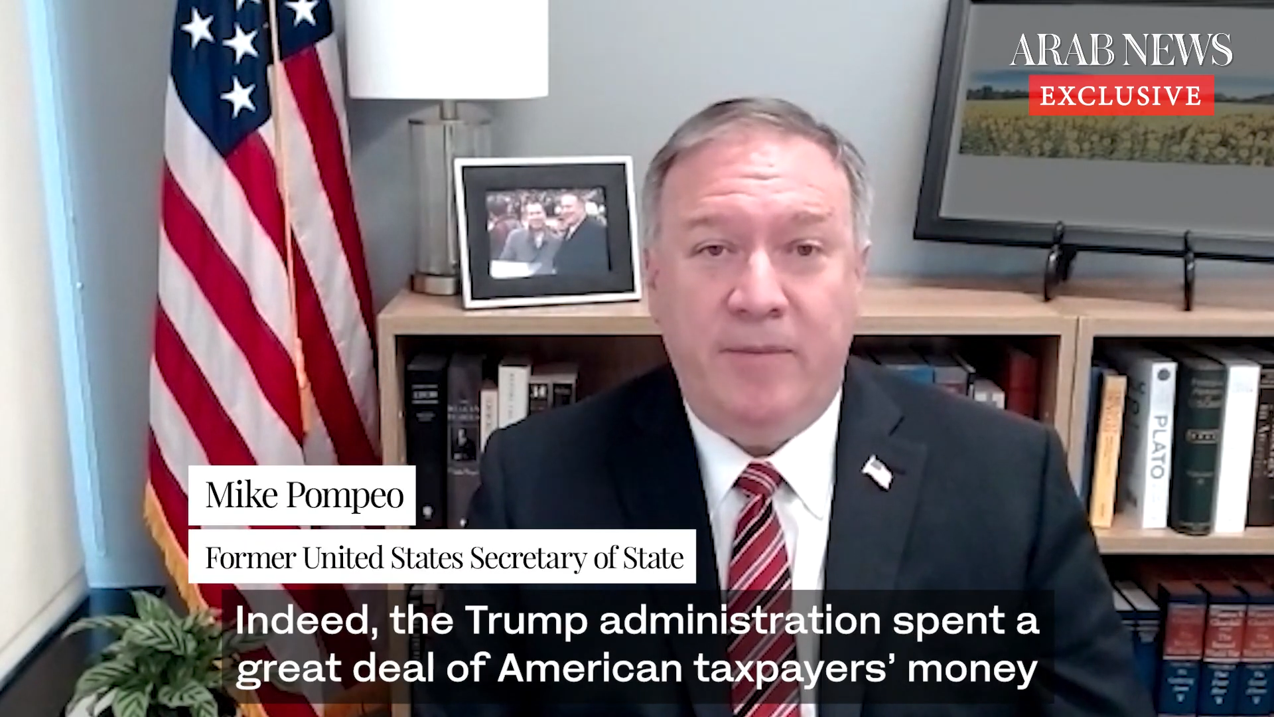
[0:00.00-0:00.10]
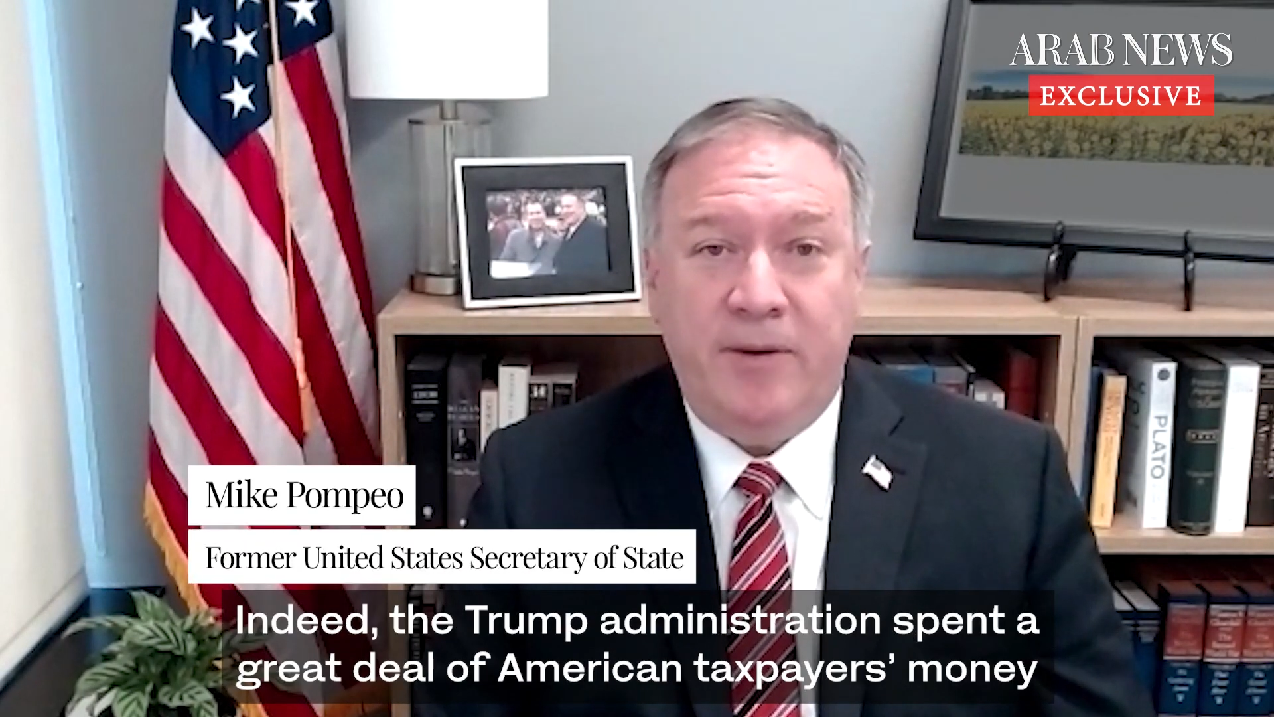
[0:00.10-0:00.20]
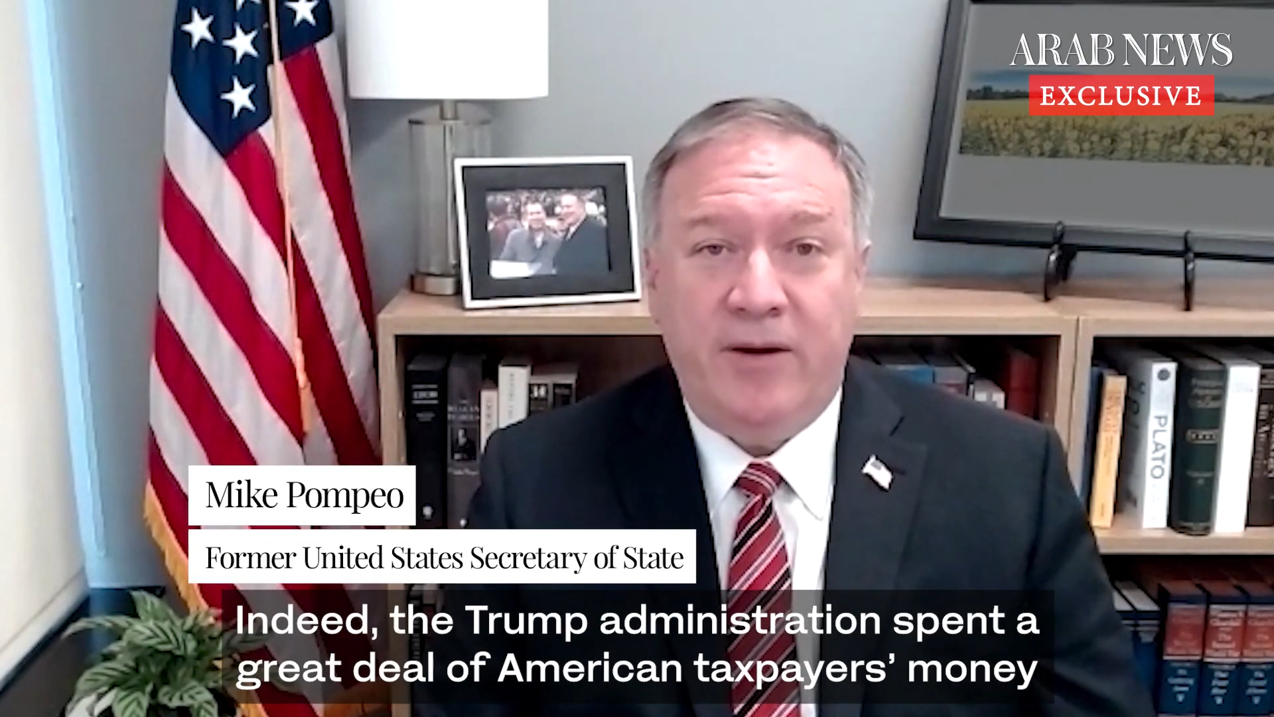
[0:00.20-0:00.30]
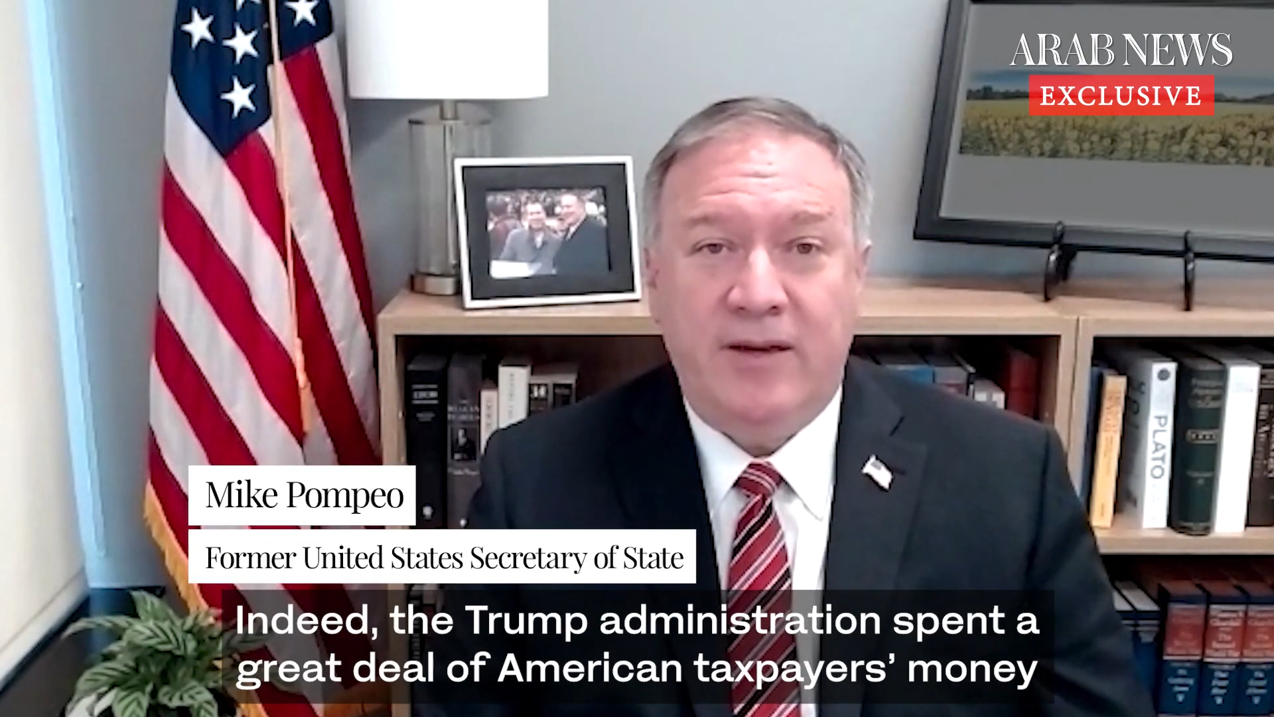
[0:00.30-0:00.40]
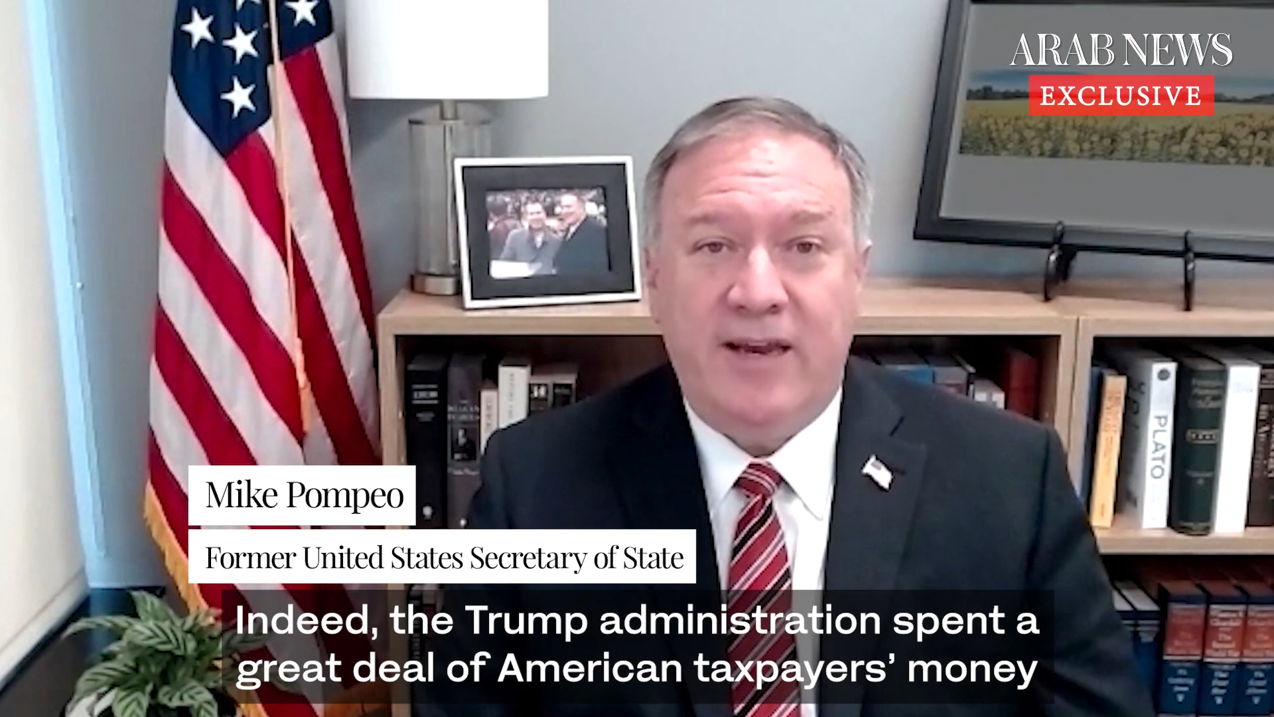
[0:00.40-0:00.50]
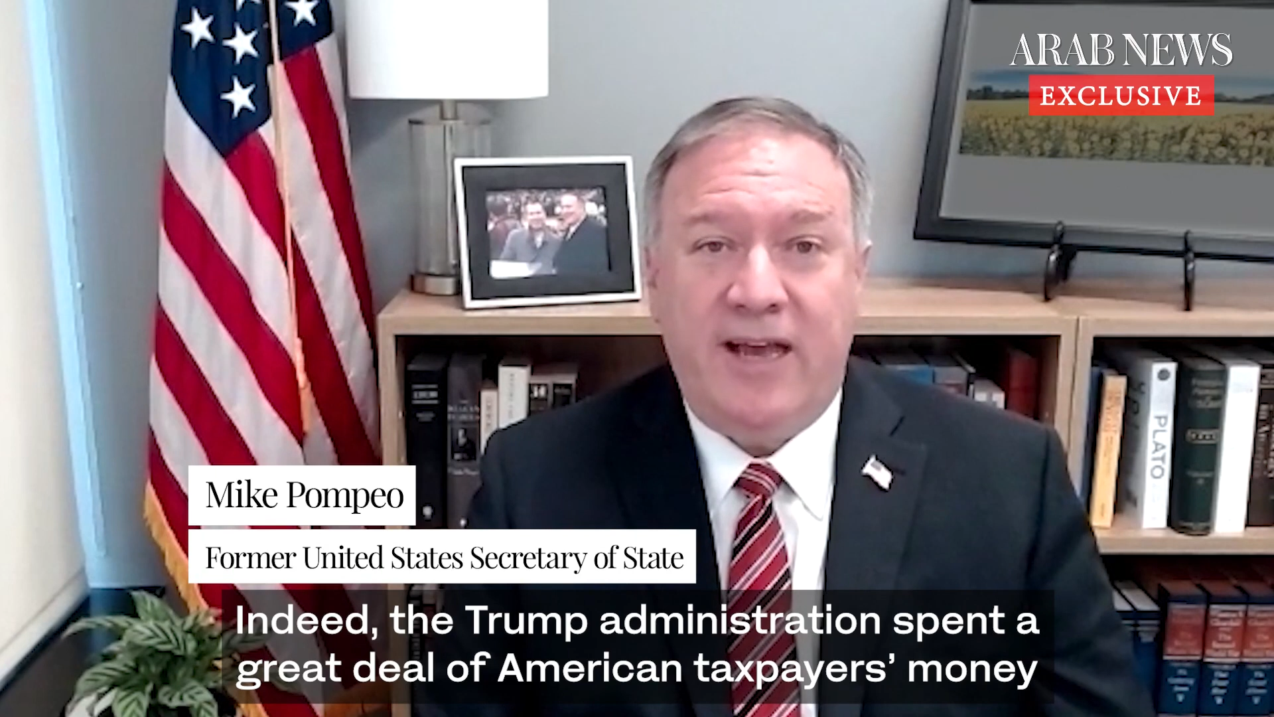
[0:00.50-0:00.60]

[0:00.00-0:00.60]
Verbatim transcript: American